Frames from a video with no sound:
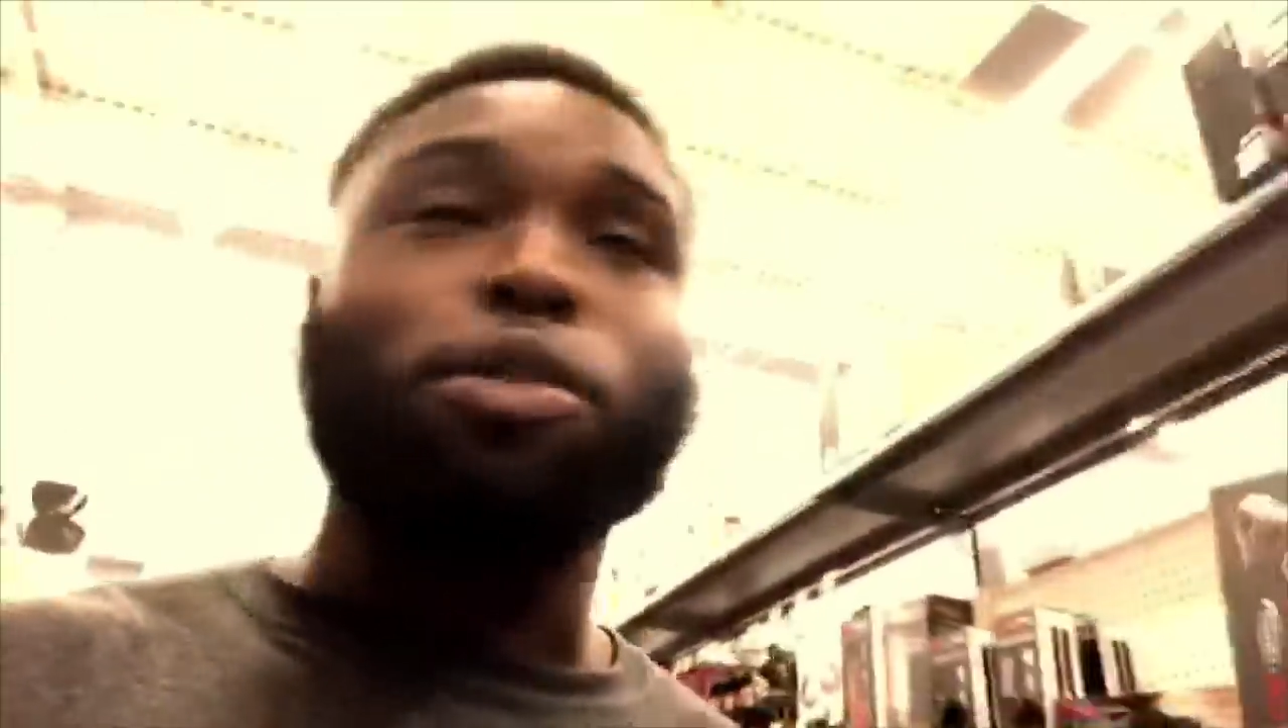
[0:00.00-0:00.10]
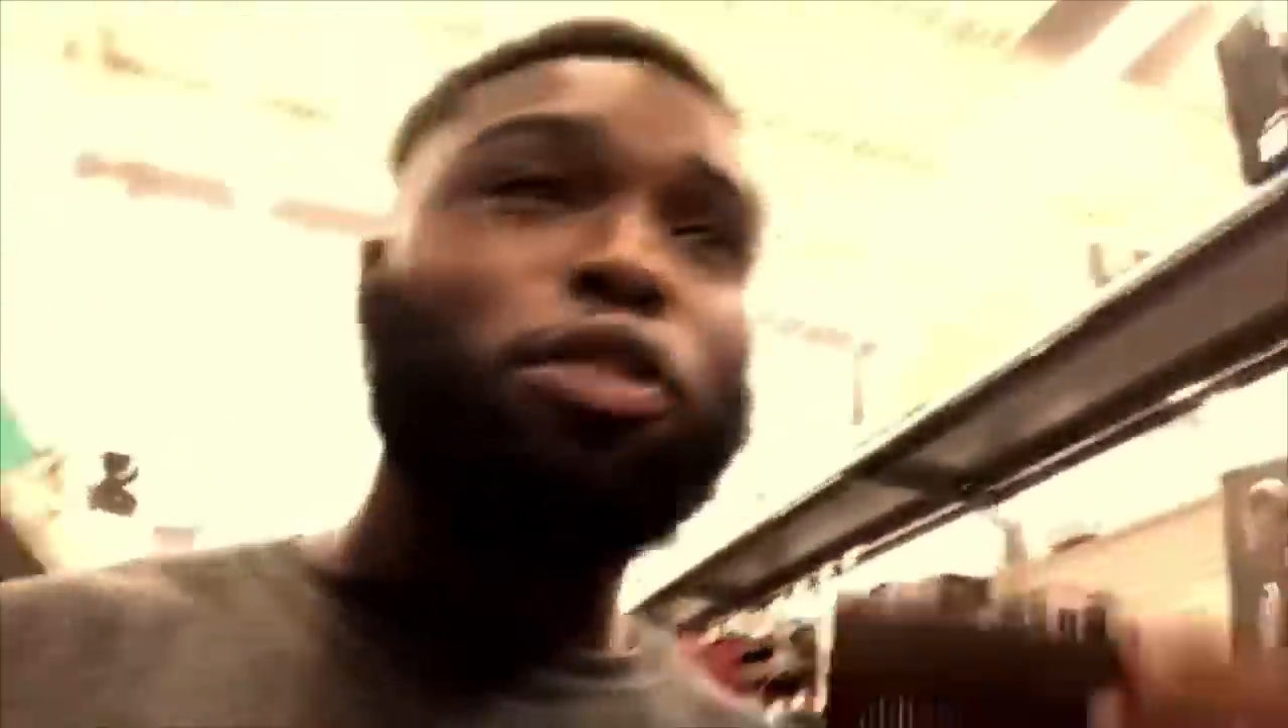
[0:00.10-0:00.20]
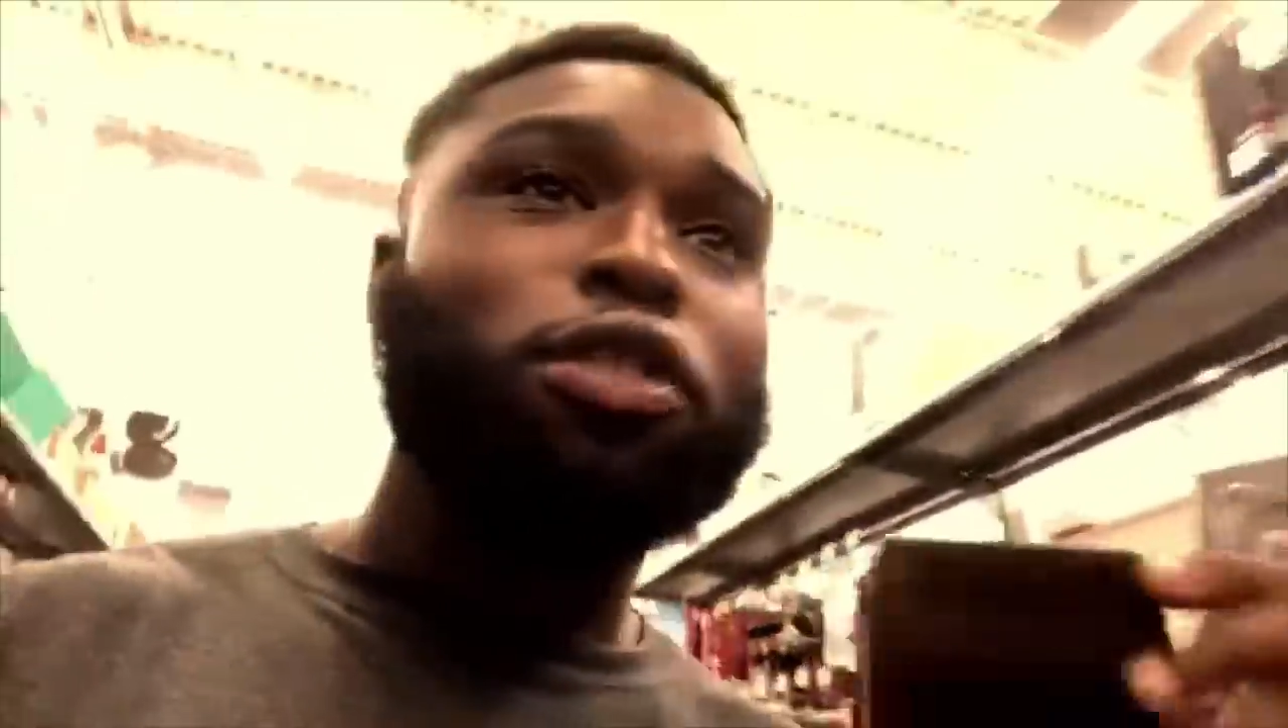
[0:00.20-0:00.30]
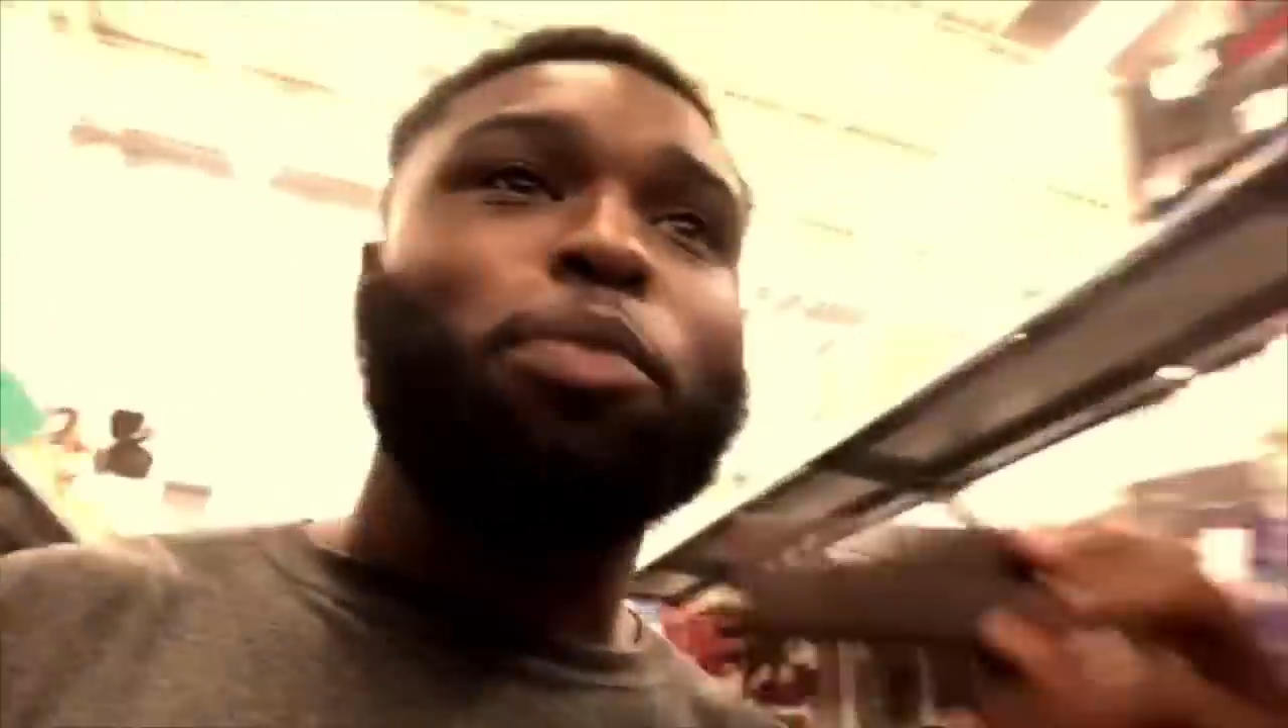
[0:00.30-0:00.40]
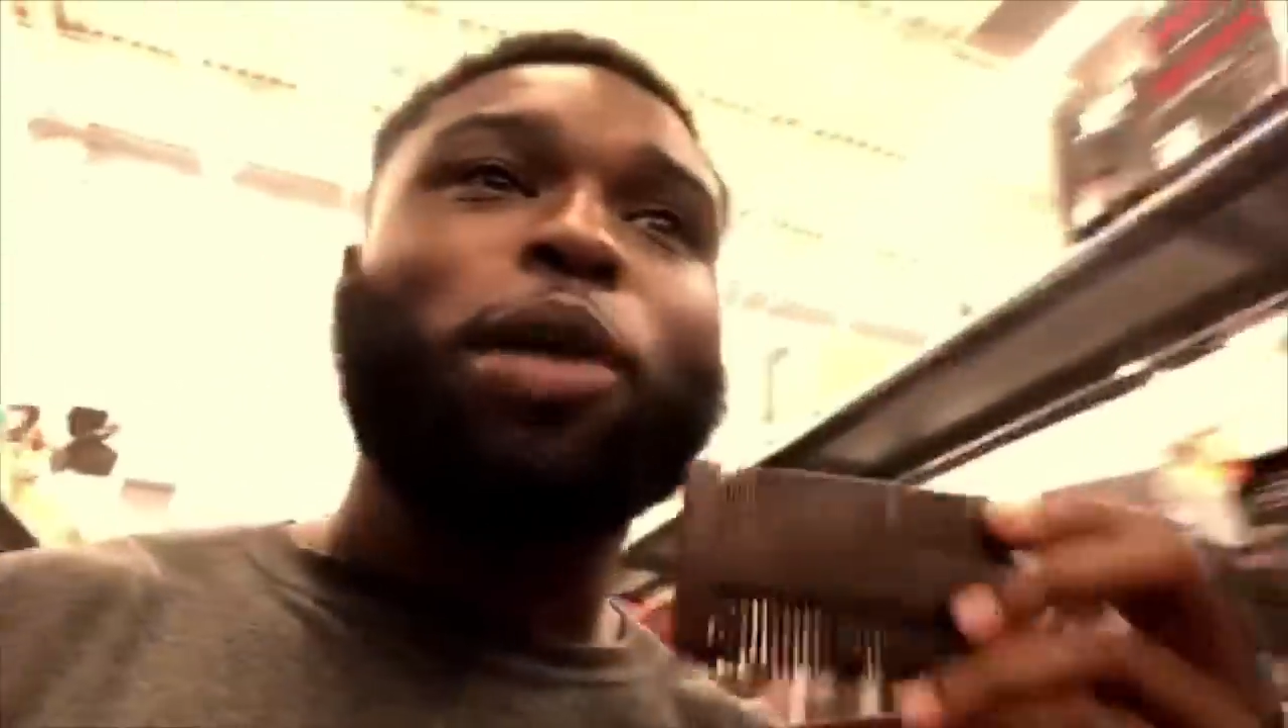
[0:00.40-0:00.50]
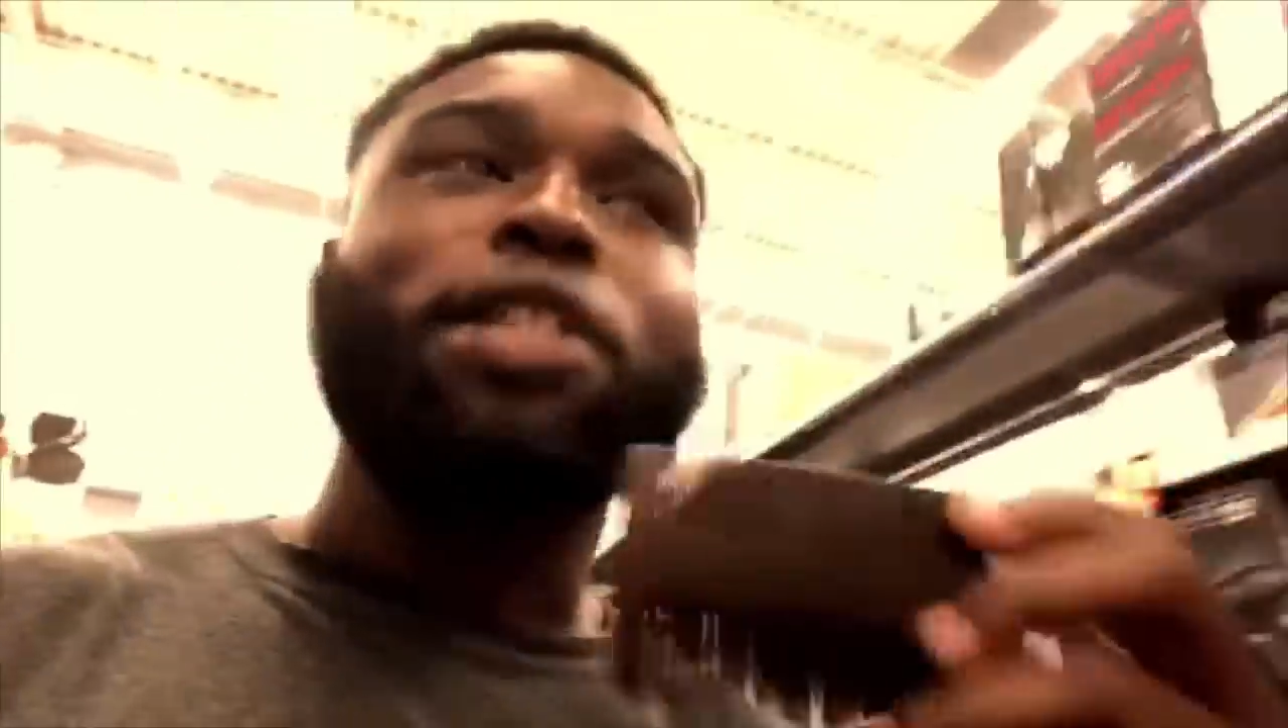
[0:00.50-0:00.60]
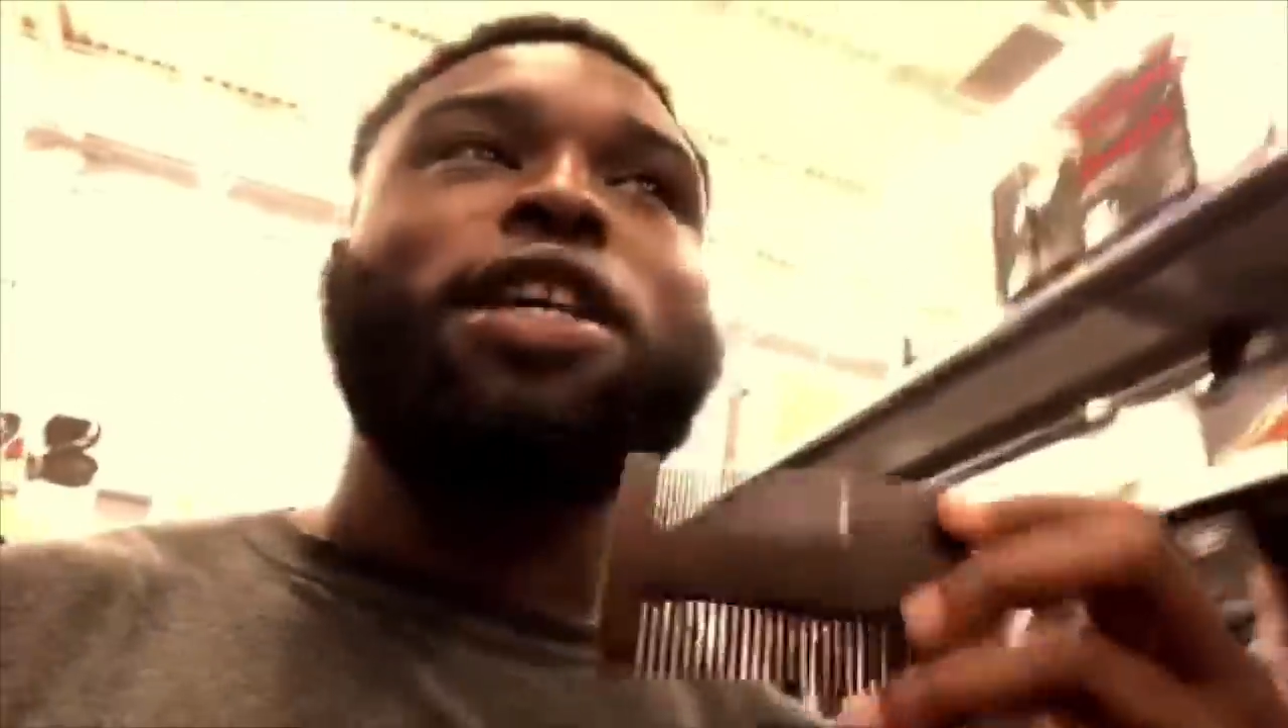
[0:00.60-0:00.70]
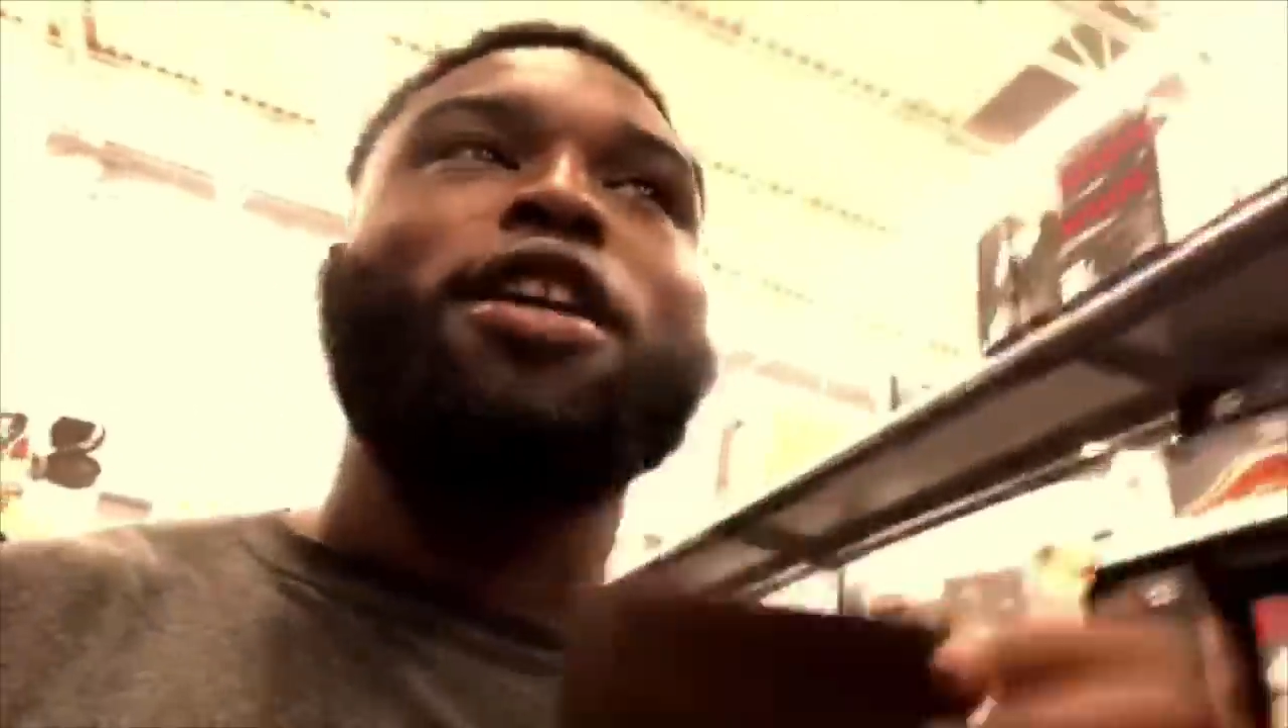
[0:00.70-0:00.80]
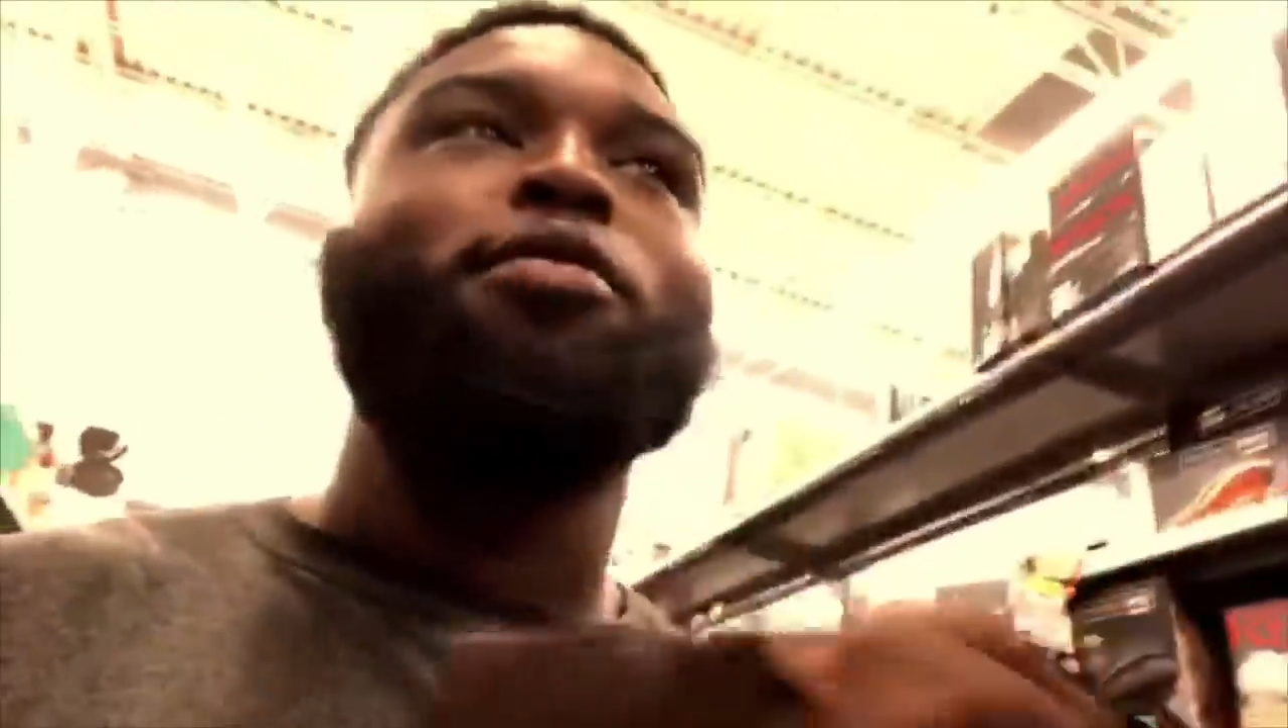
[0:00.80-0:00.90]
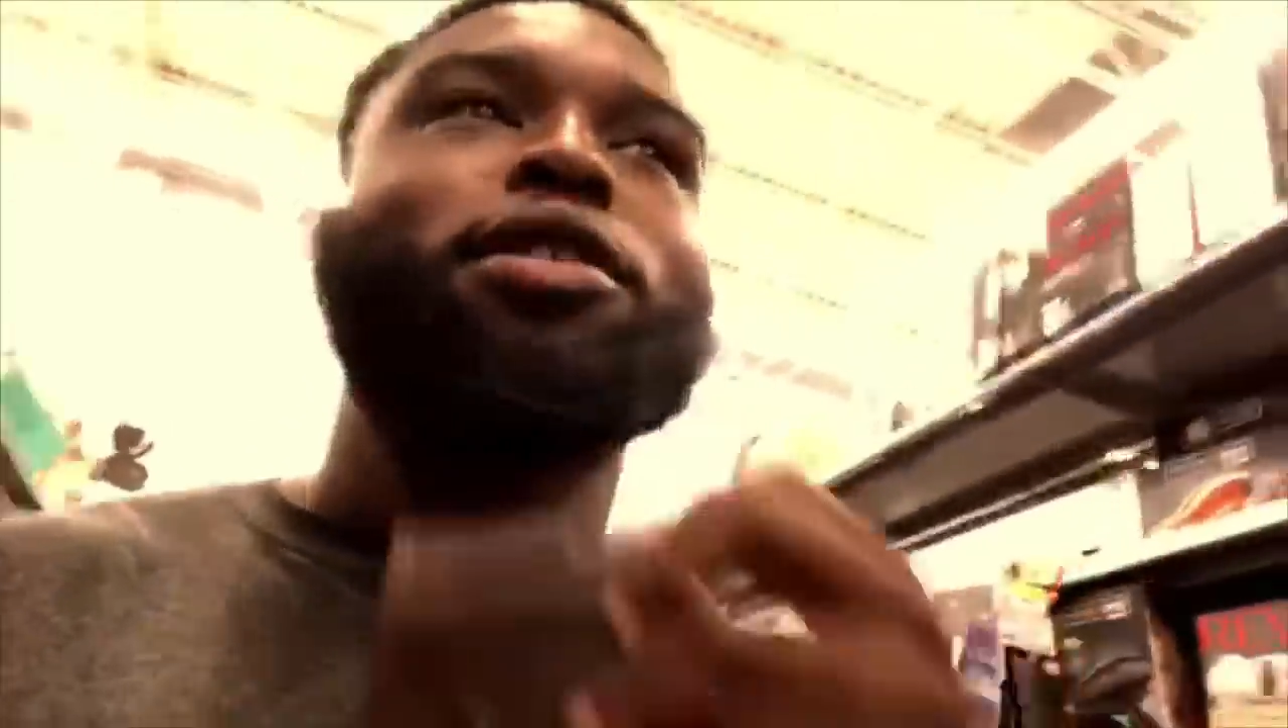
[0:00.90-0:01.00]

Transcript: Use a plastic comb,